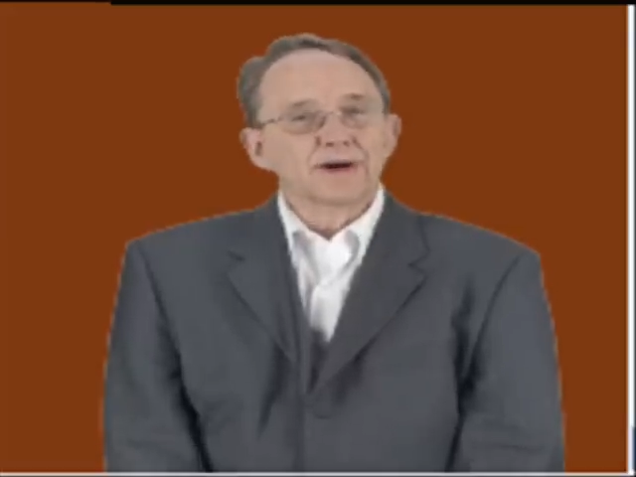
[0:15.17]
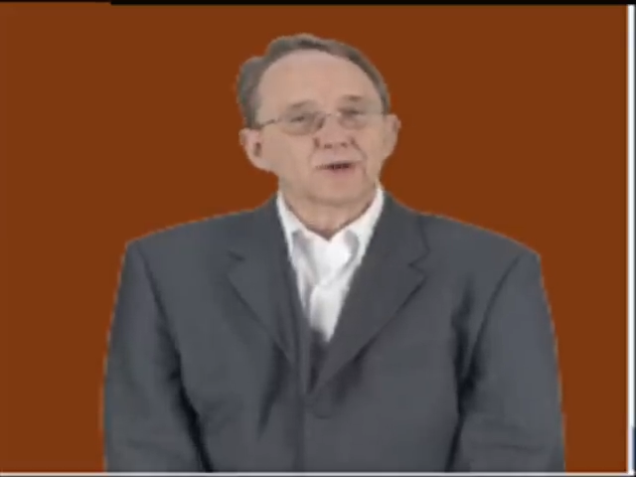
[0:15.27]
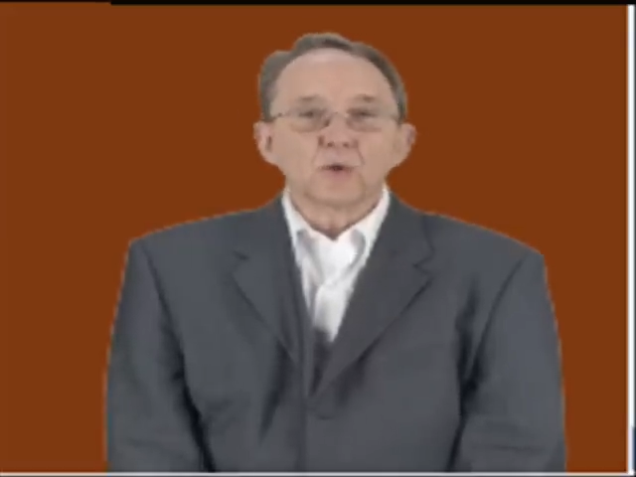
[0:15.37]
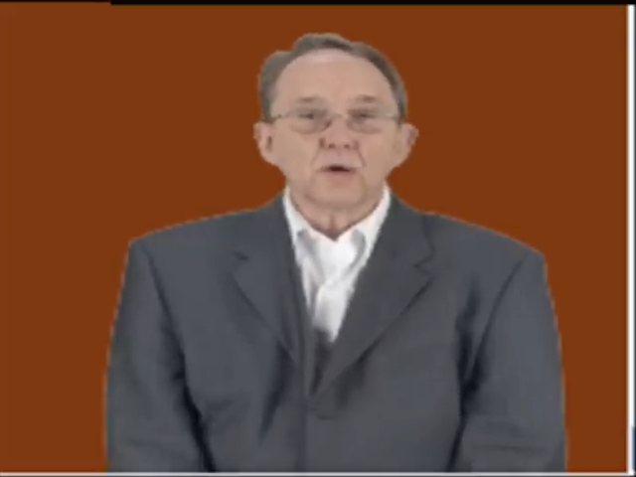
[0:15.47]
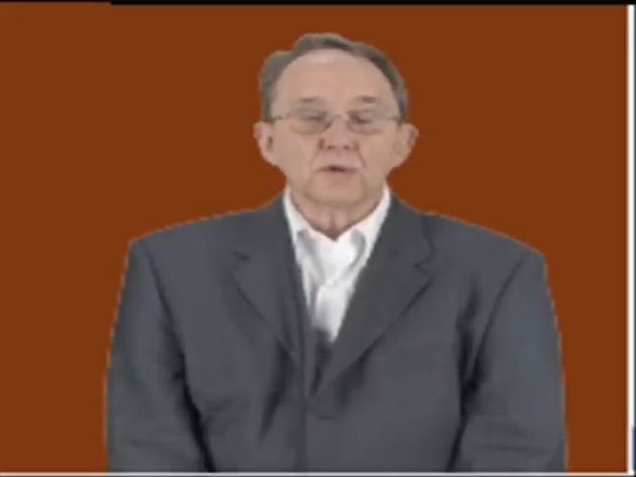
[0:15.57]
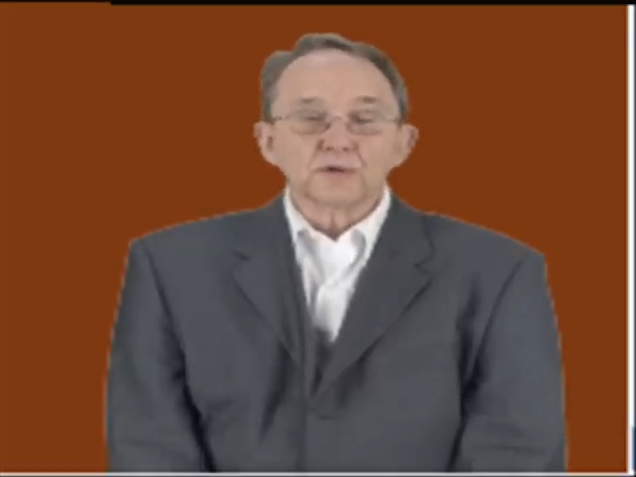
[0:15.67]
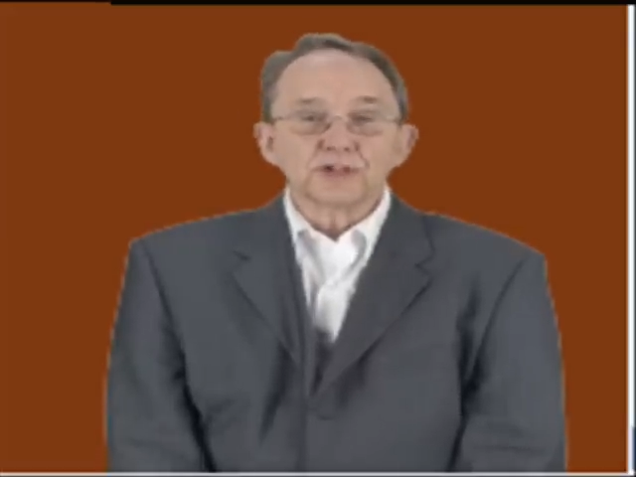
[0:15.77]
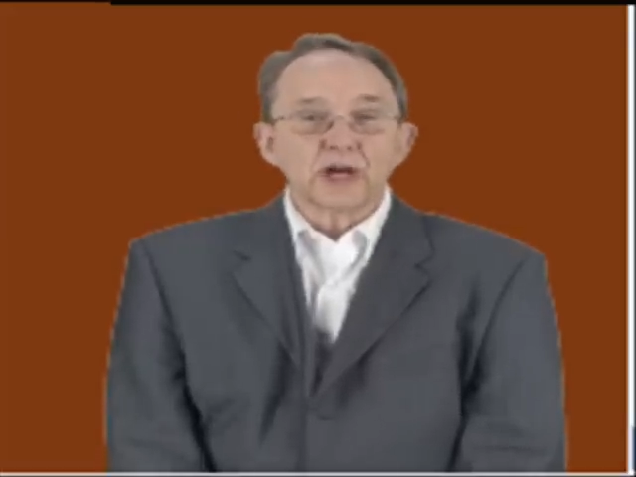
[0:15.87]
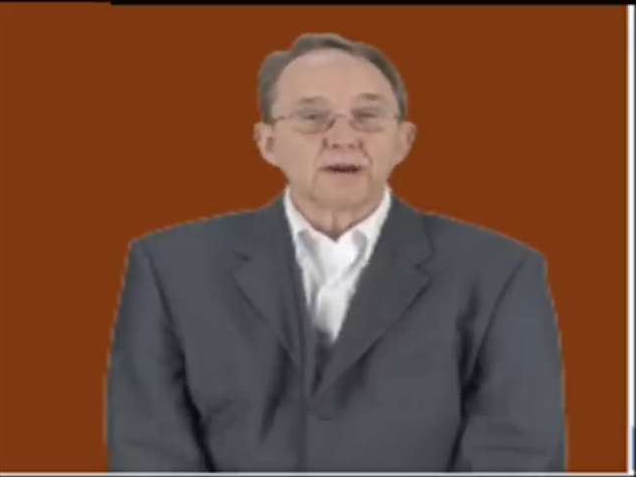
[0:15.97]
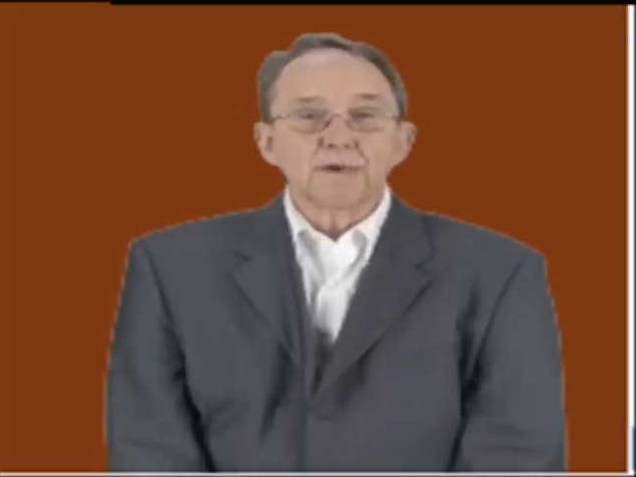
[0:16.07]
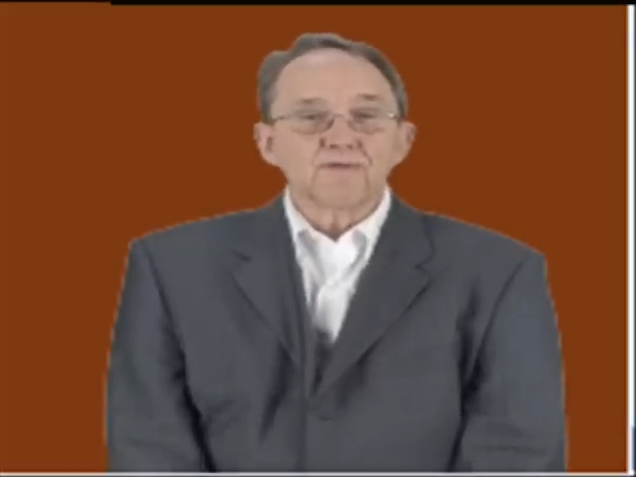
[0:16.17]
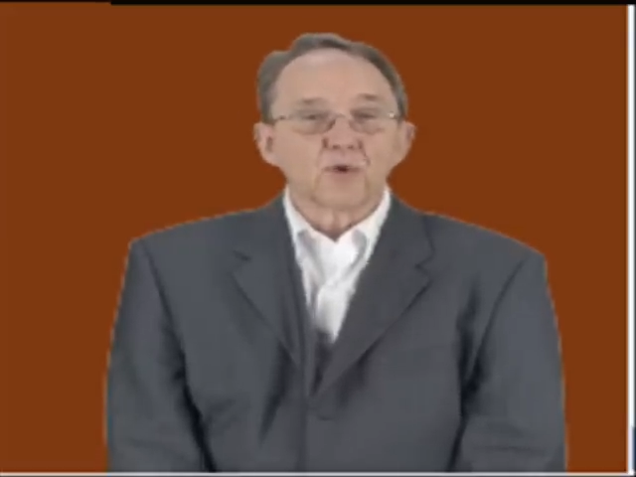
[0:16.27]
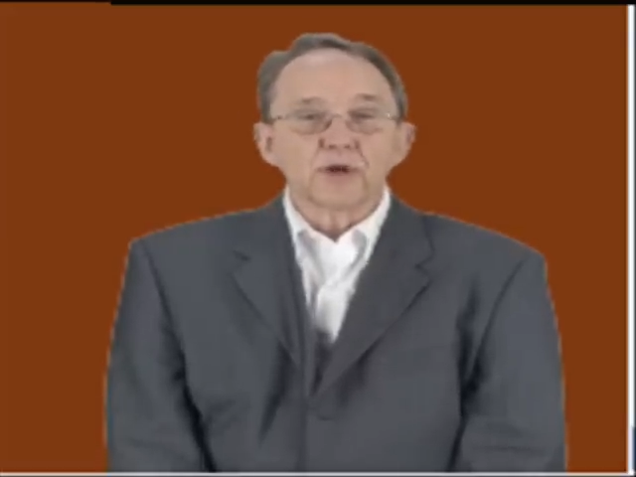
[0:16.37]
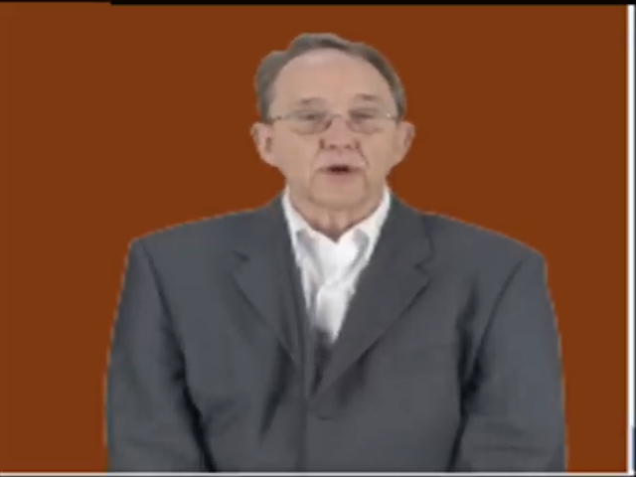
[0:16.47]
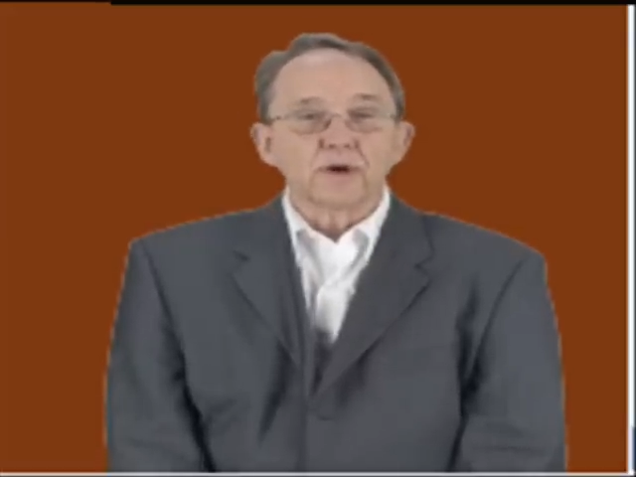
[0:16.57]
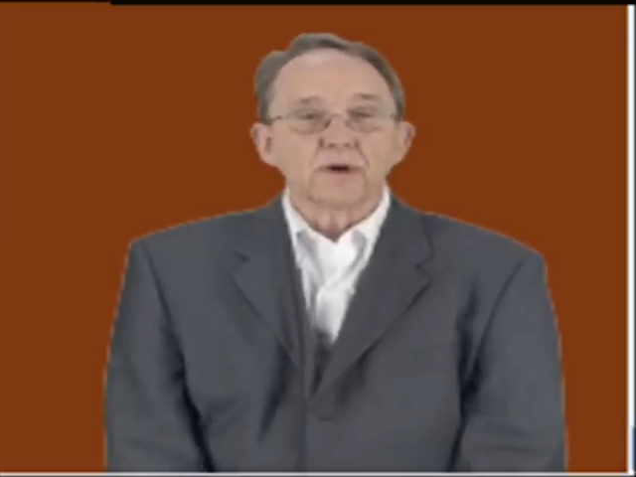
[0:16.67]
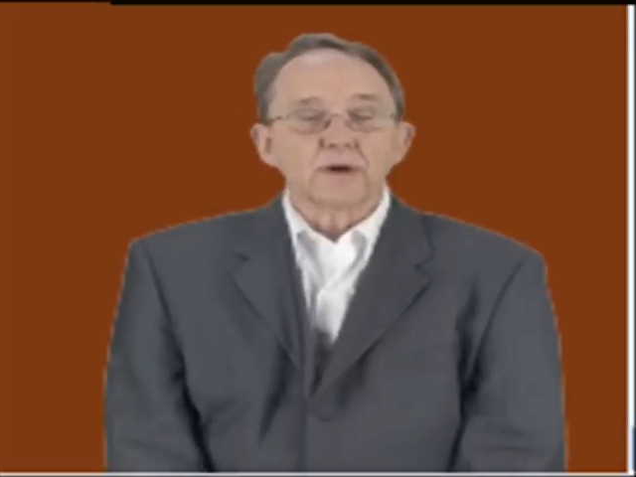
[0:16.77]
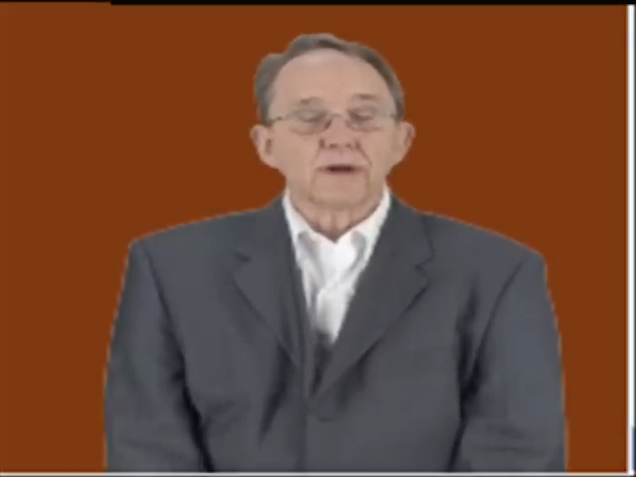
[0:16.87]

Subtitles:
I do Uncle Sam every year.